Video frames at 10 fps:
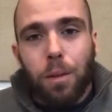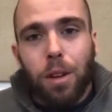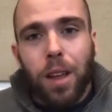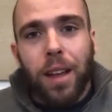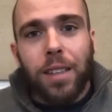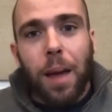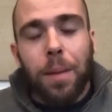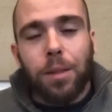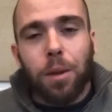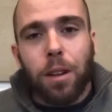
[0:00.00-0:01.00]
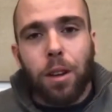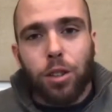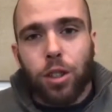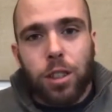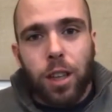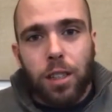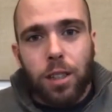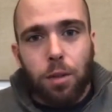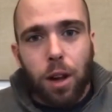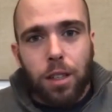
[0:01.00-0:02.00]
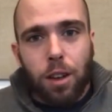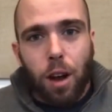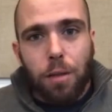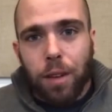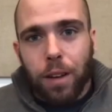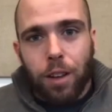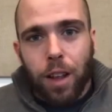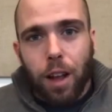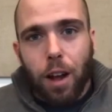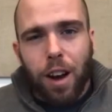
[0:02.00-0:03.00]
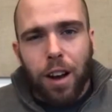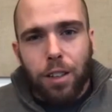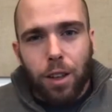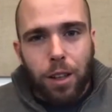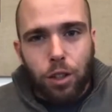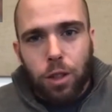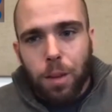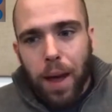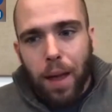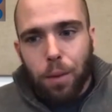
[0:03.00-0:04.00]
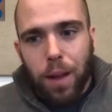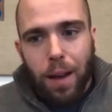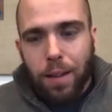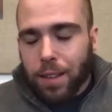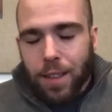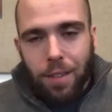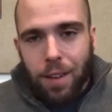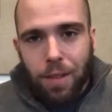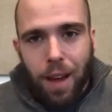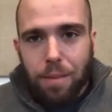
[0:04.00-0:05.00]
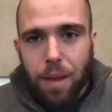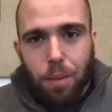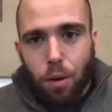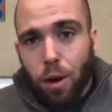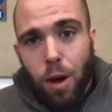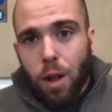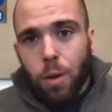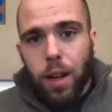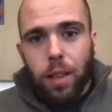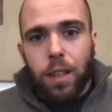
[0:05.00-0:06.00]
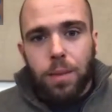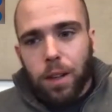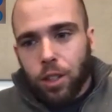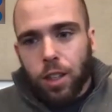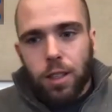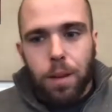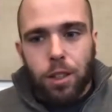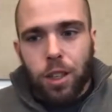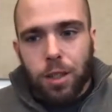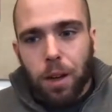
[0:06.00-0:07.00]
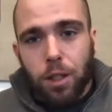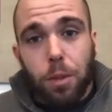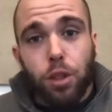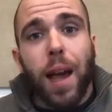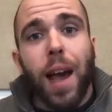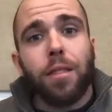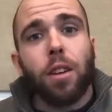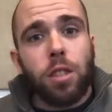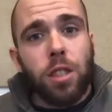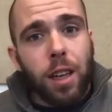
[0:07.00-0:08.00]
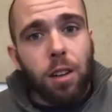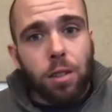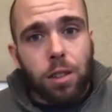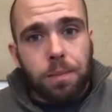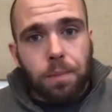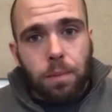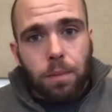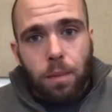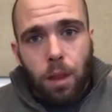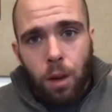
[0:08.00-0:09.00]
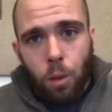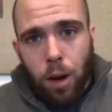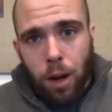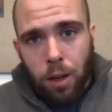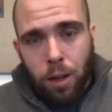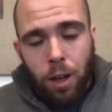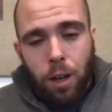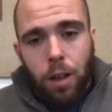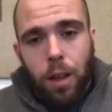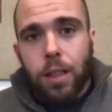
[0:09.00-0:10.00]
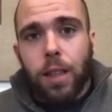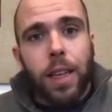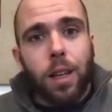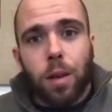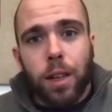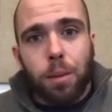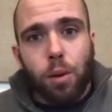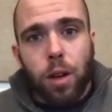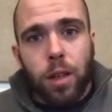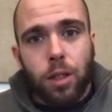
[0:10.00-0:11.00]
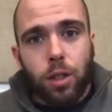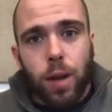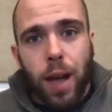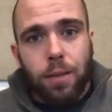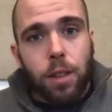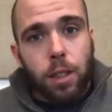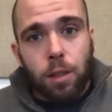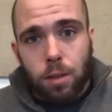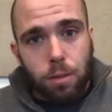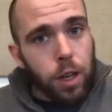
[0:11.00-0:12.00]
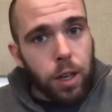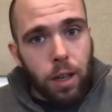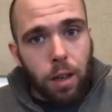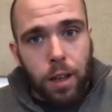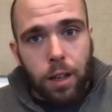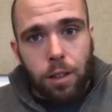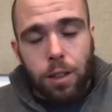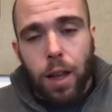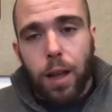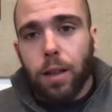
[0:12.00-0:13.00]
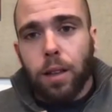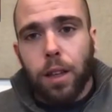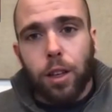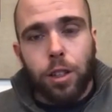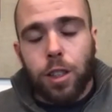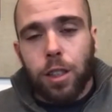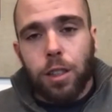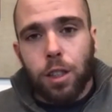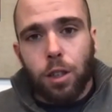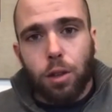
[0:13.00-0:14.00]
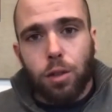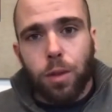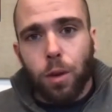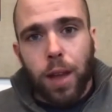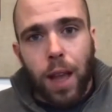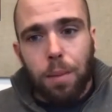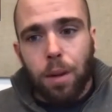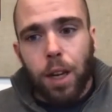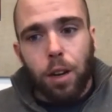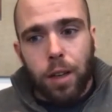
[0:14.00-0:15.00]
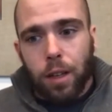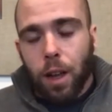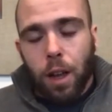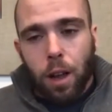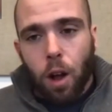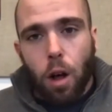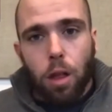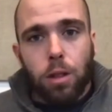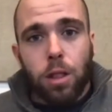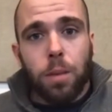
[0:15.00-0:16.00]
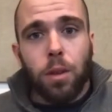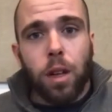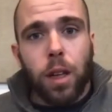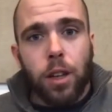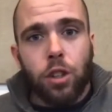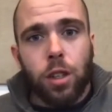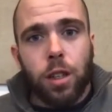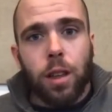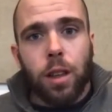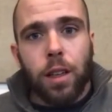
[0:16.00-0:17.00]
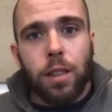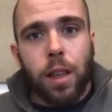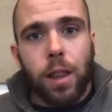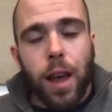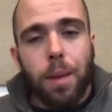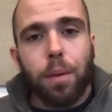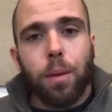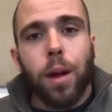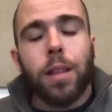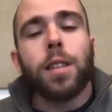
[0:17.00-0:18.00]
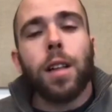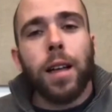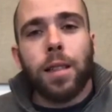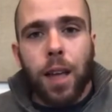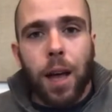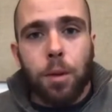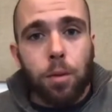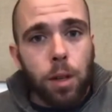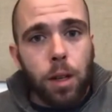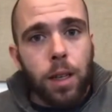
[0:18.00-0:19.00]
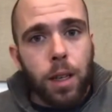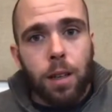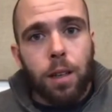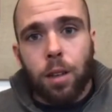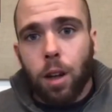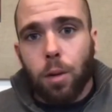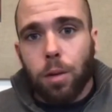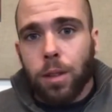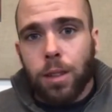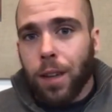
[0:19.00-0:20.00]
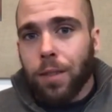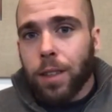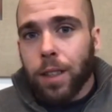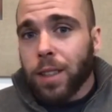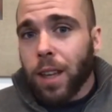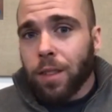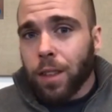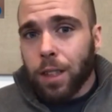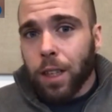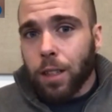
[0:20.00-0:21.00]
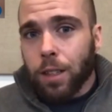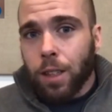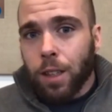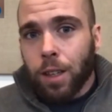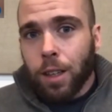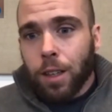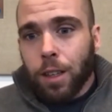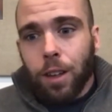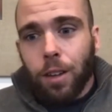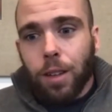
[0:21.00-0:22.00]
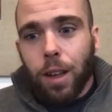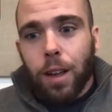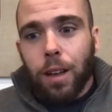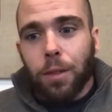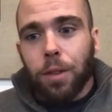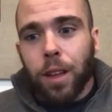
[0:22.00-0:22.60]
Well, yeah, it's I mean it's one of those you just dust the rust off and you're like, all right, so let's do the math. We got 75 people. We need this much, this much, this much, but you have those skills. Right. Where it's equally important to have the skills of reading, like you're saying. Literacy is mm-hmm. huge, vocabulary, all those communication and things like that. But when's the last time you really needed to know 1776? you know, different